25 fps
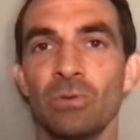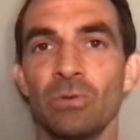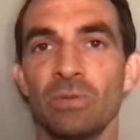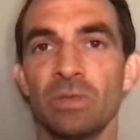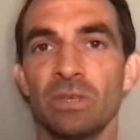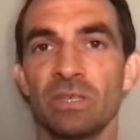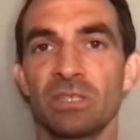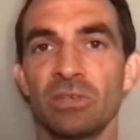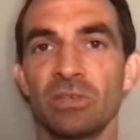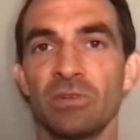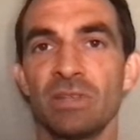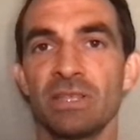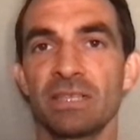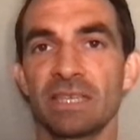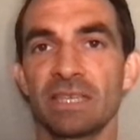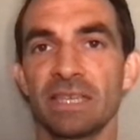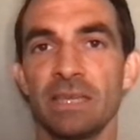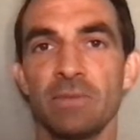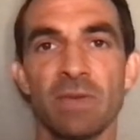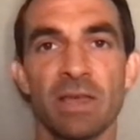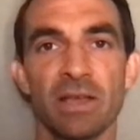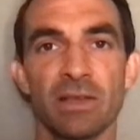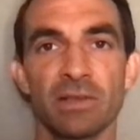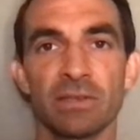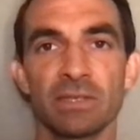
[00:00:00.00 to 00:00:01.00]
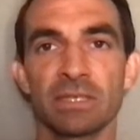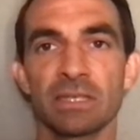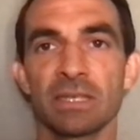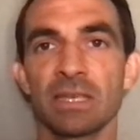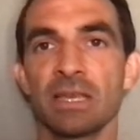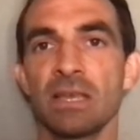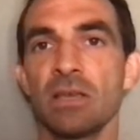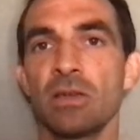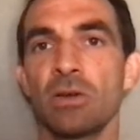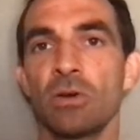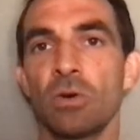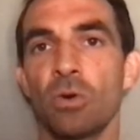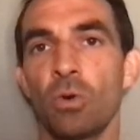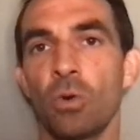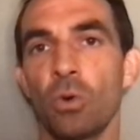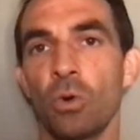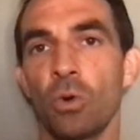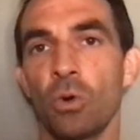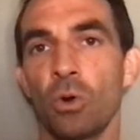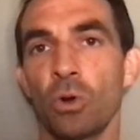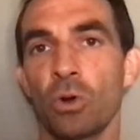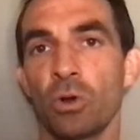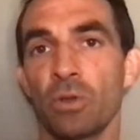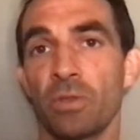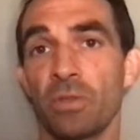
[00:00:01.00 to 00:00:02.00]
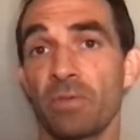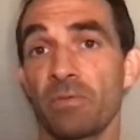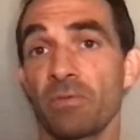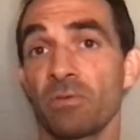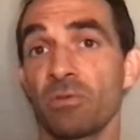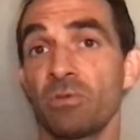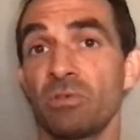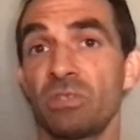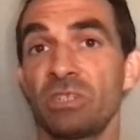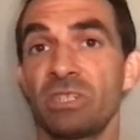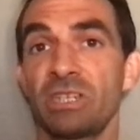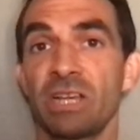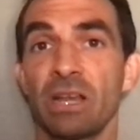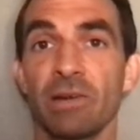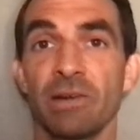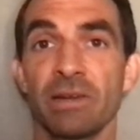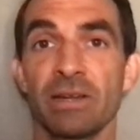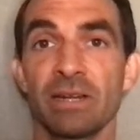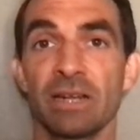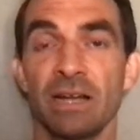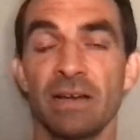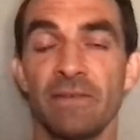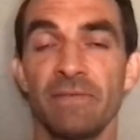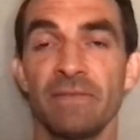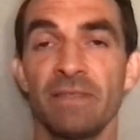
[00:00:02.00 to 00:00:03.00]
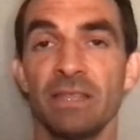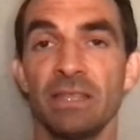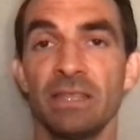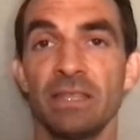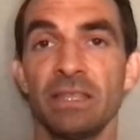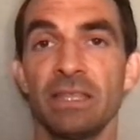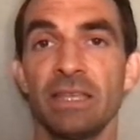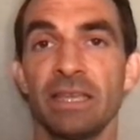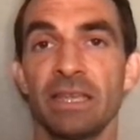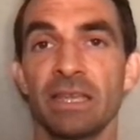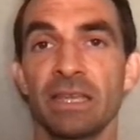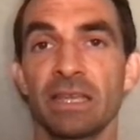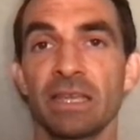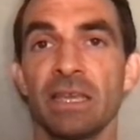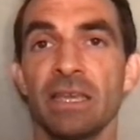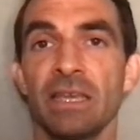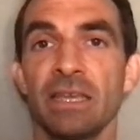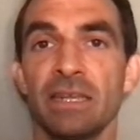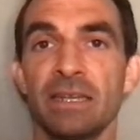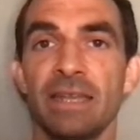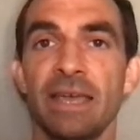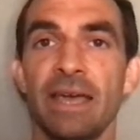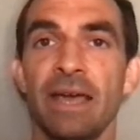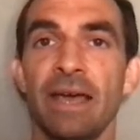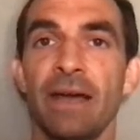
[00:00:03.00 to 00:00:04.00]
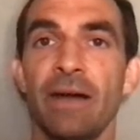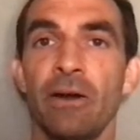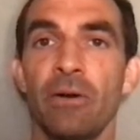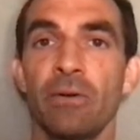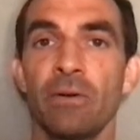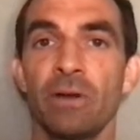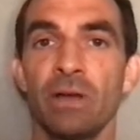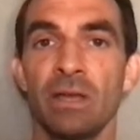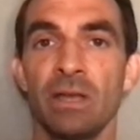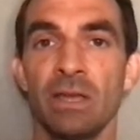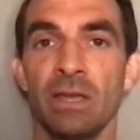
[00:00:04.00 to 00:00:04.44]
the students' emails or through sharing of the link. Now,